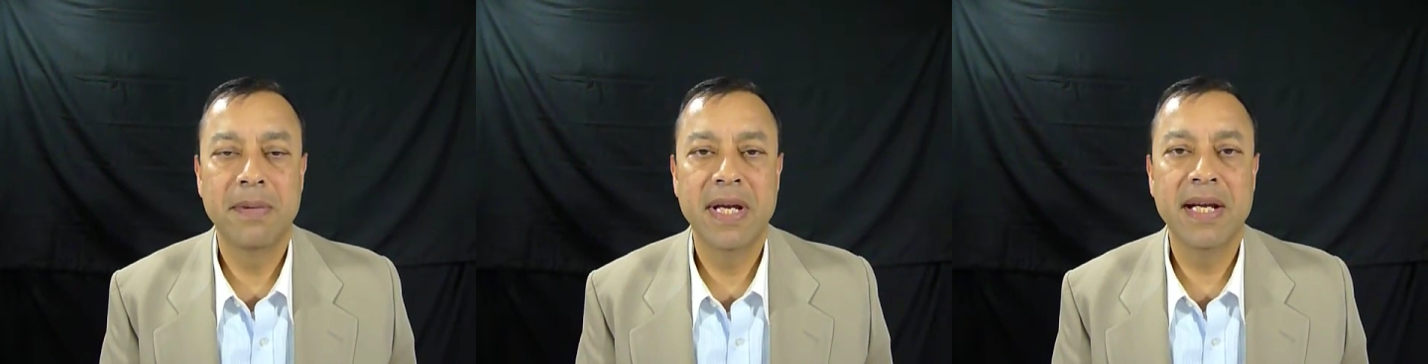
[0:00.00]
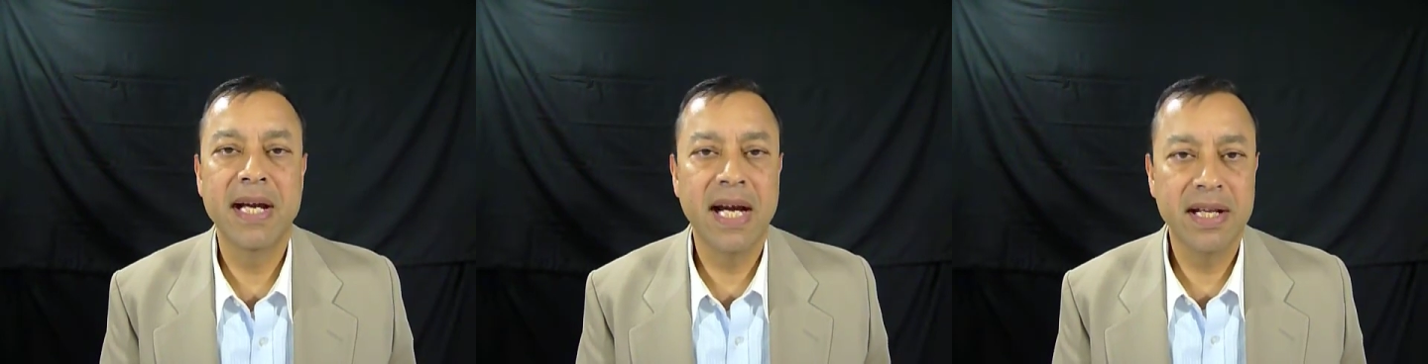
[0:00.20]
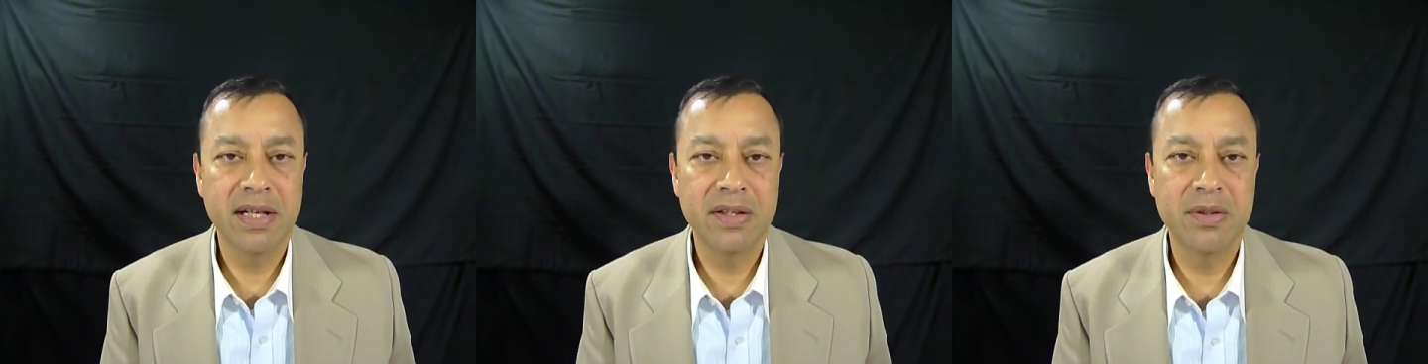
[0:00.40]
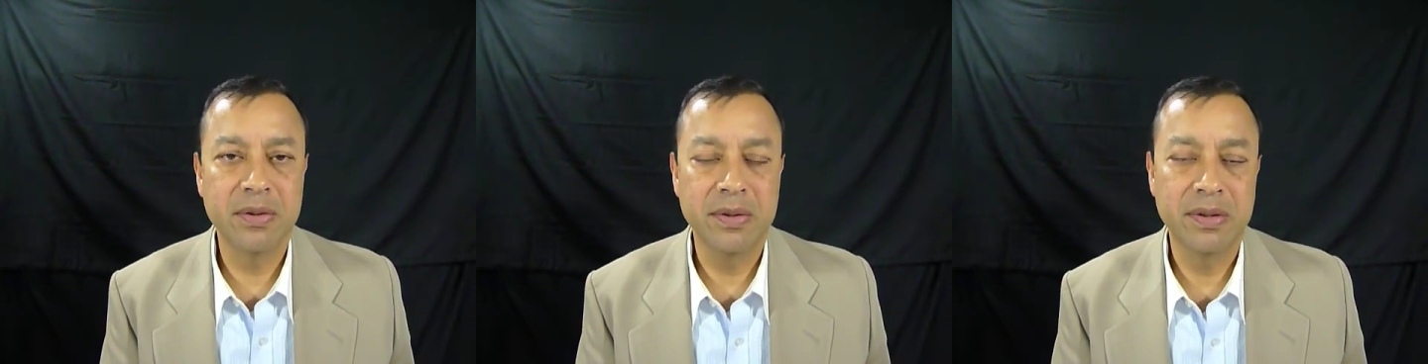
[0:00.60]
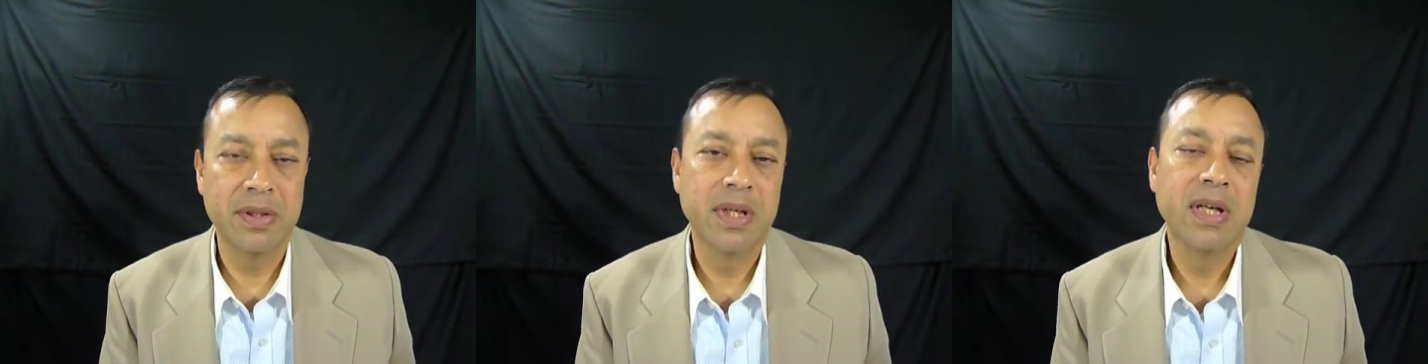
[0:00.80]
a guided
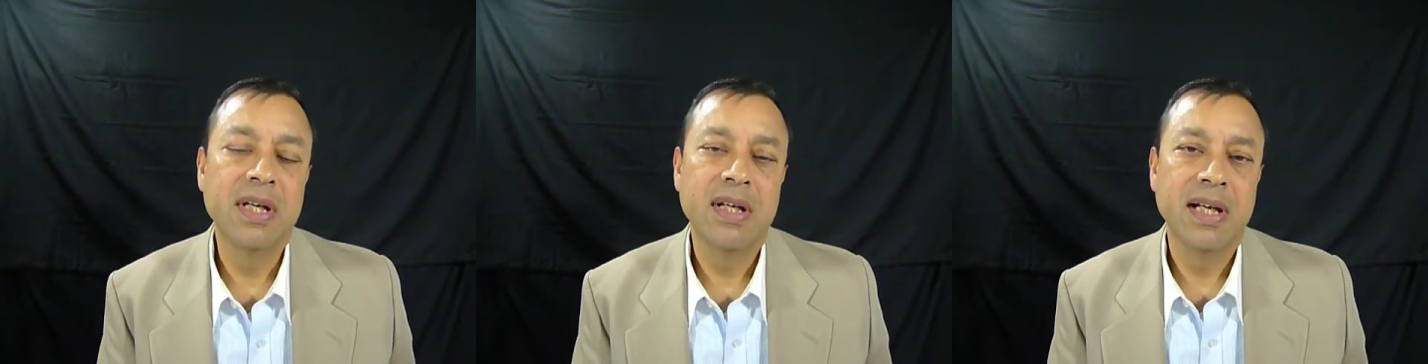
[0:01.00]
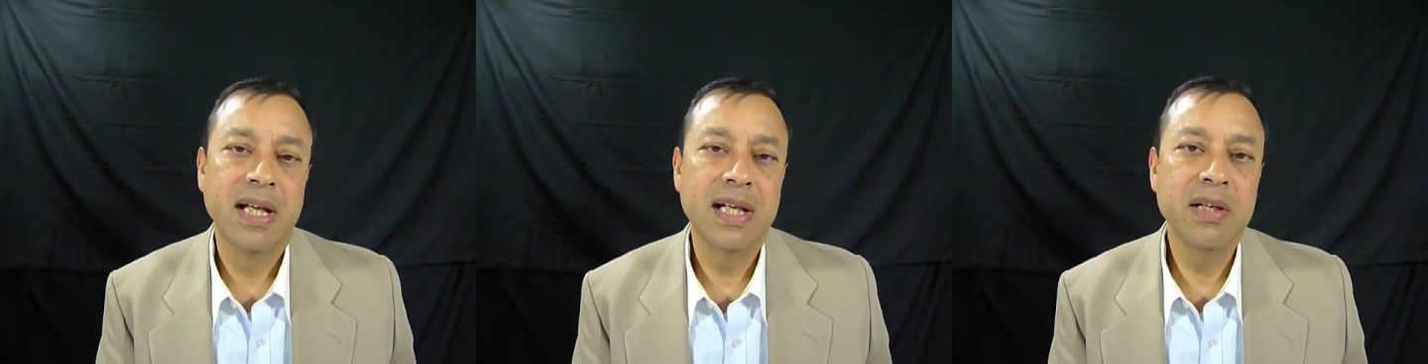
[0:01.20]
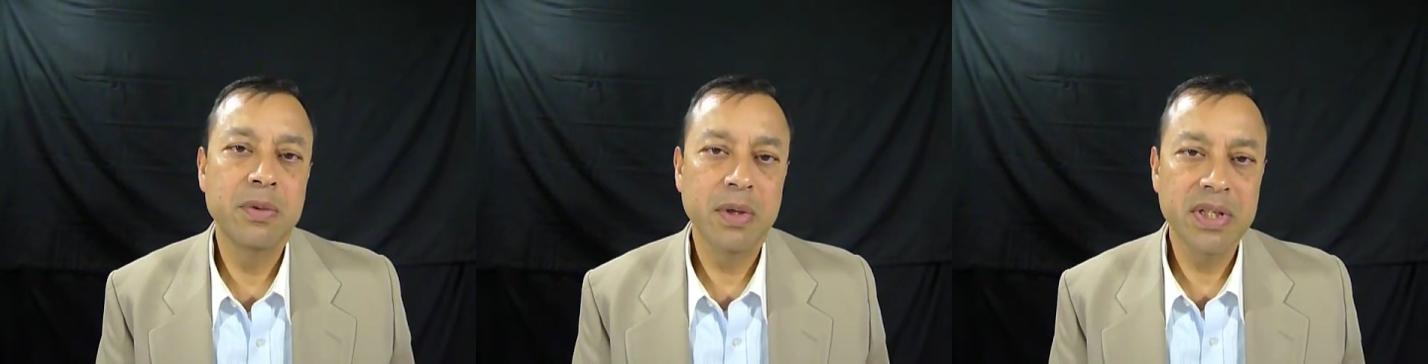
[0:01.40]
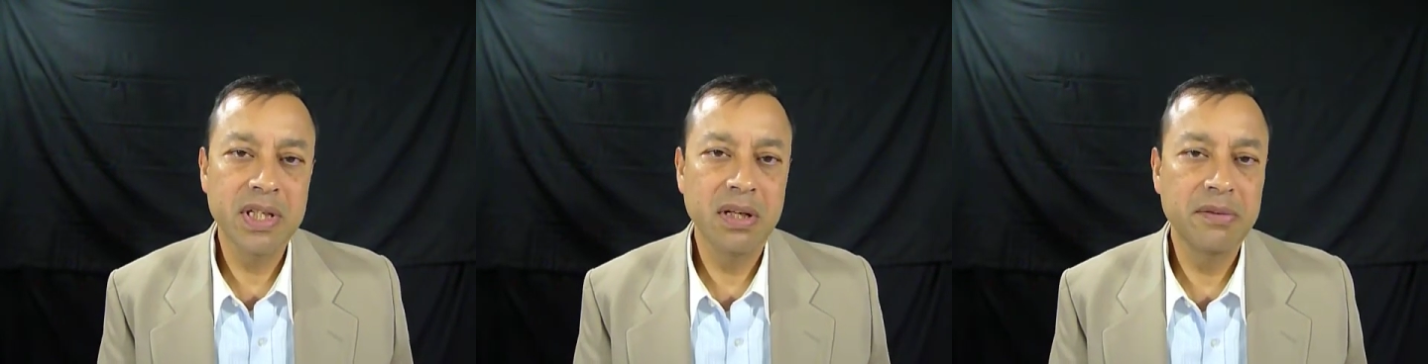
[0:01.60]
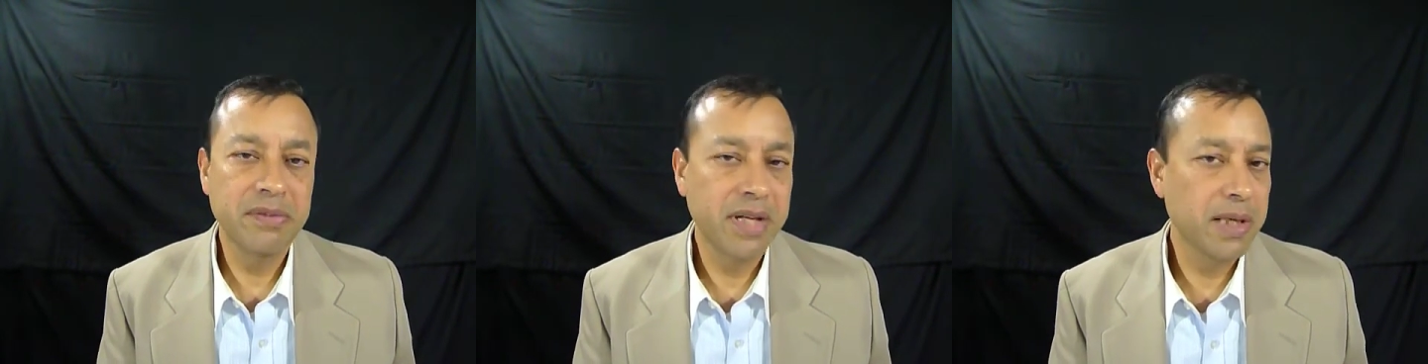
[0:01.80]
tour, and it worked
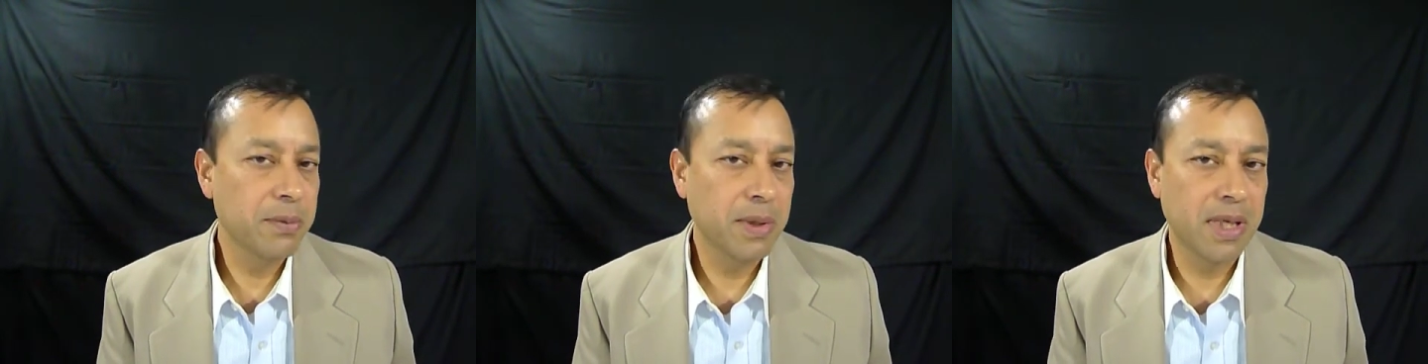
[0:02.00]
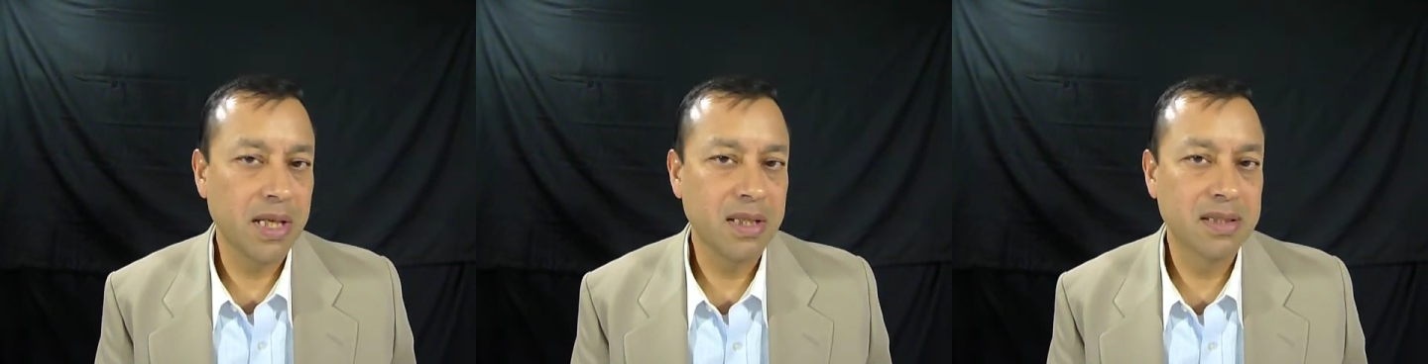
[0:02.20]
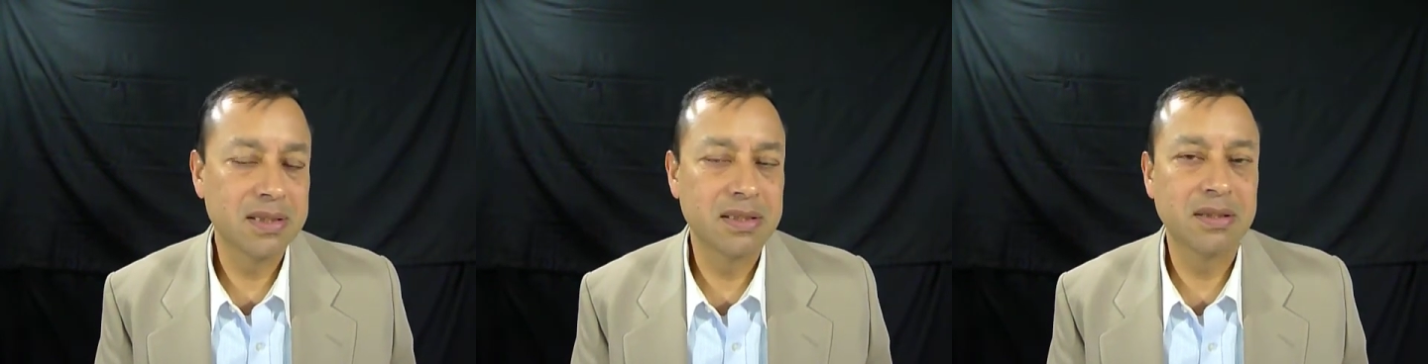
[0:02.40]
out very well.